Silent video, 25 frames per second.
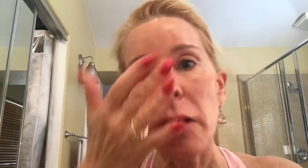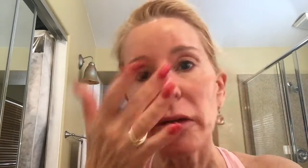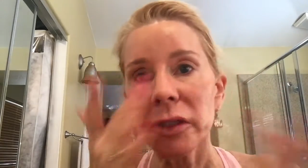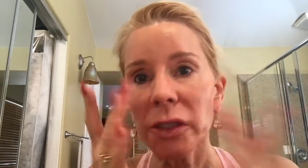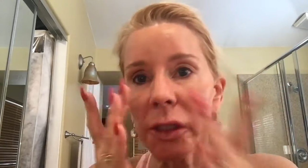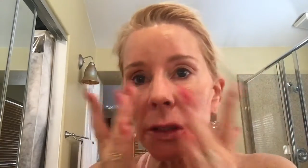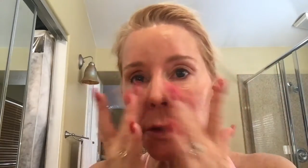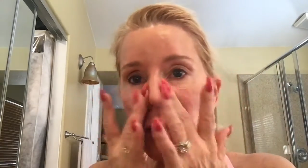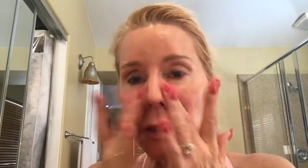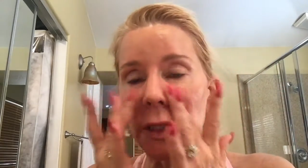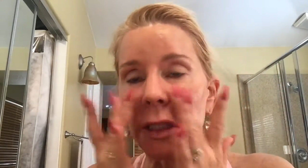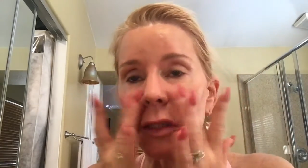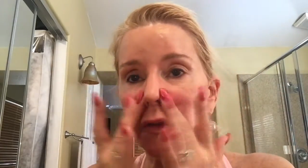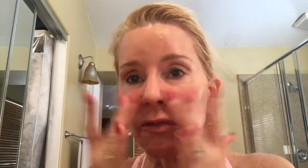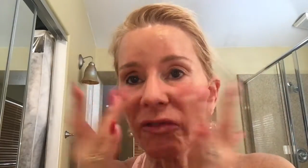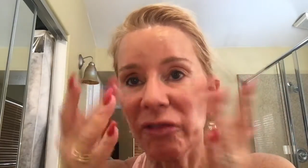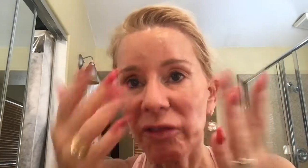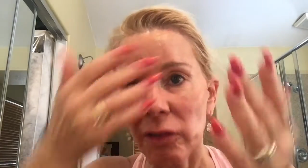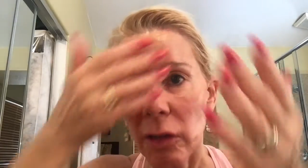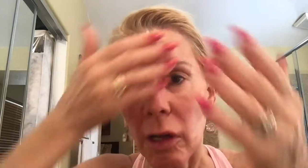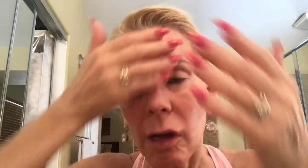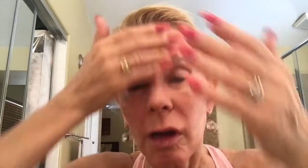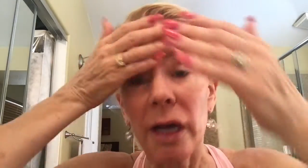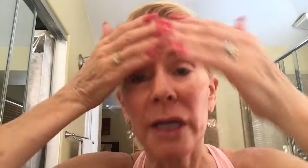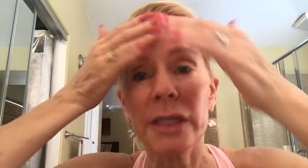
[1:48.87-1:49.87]
just little
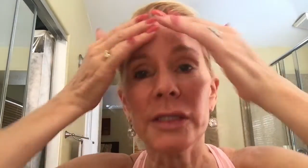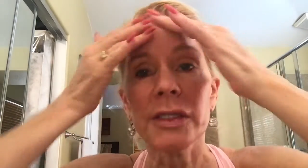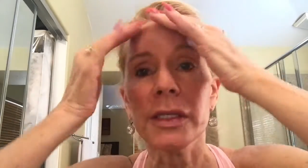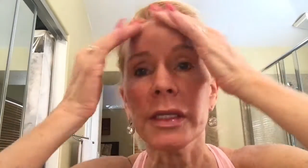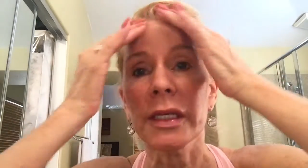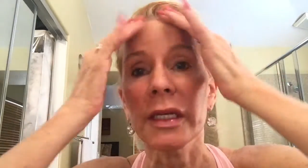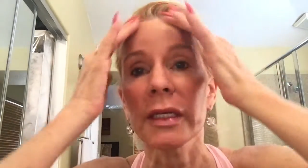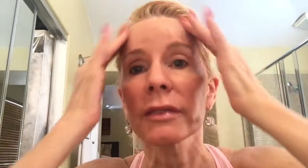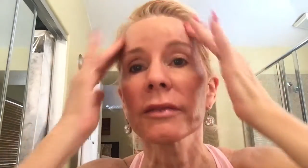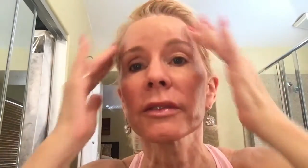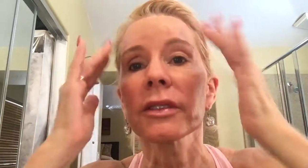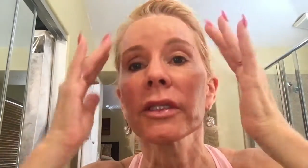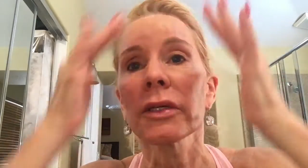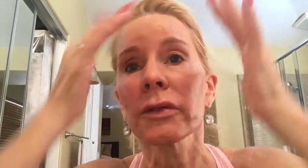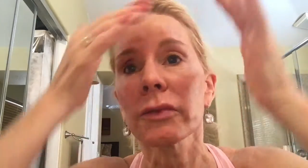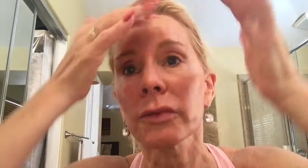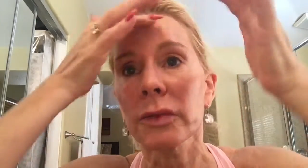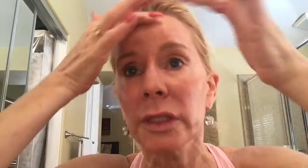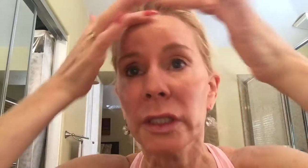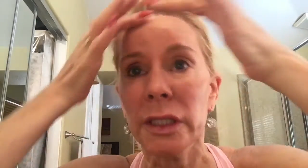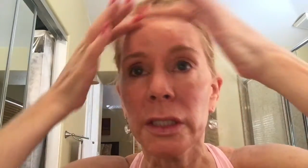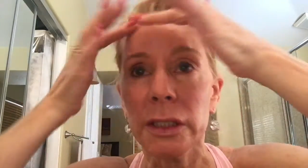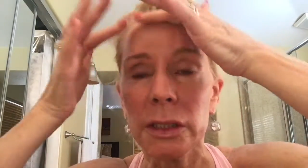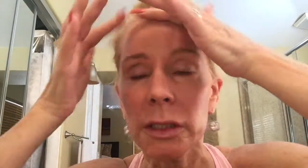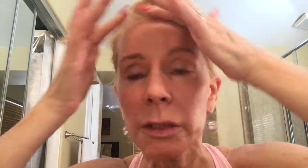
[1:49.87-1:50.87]
flaws that don't
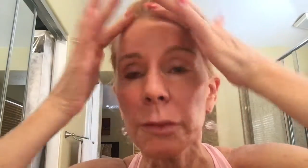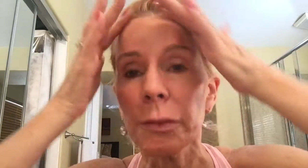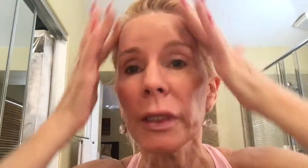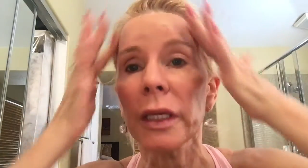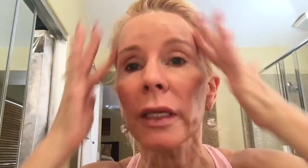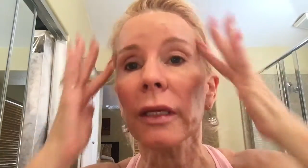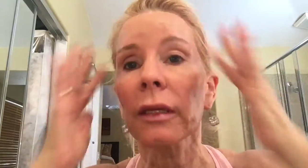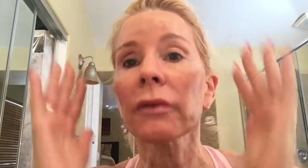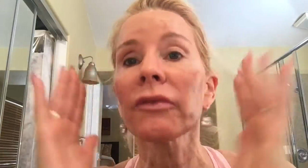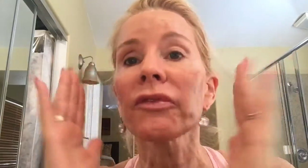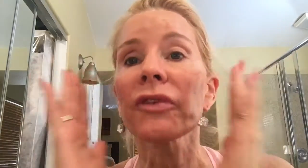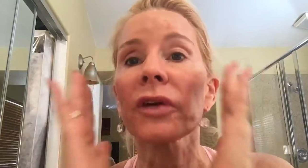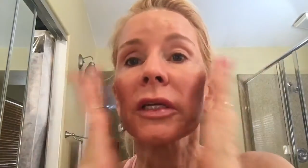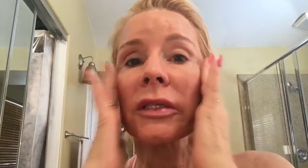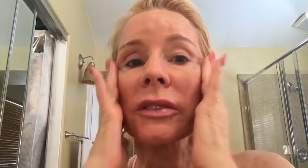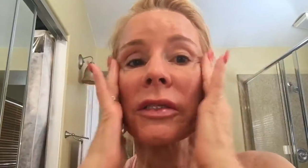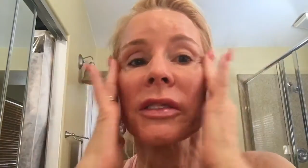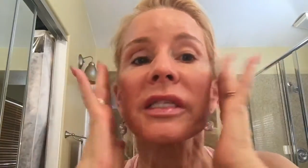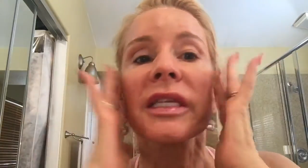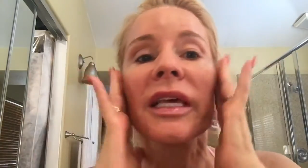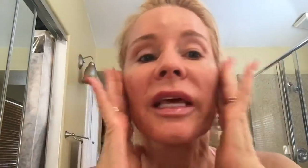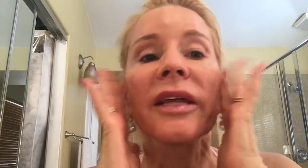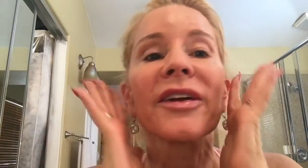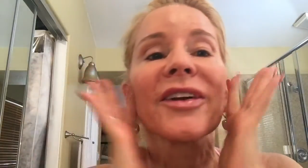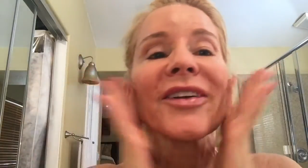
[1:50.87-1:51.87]
need to be front and
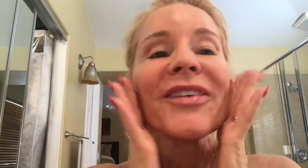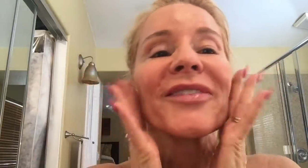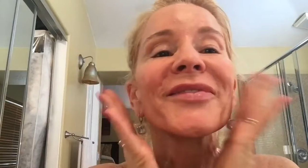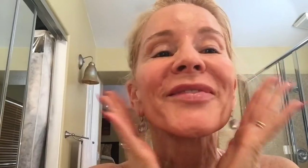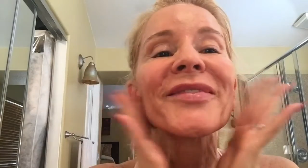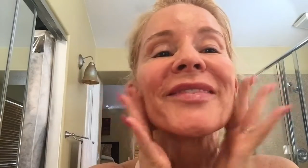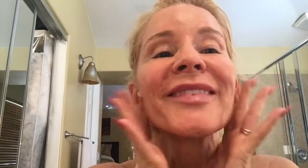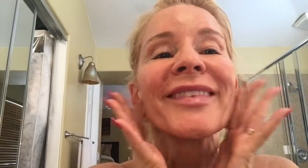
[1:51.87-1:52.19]
center.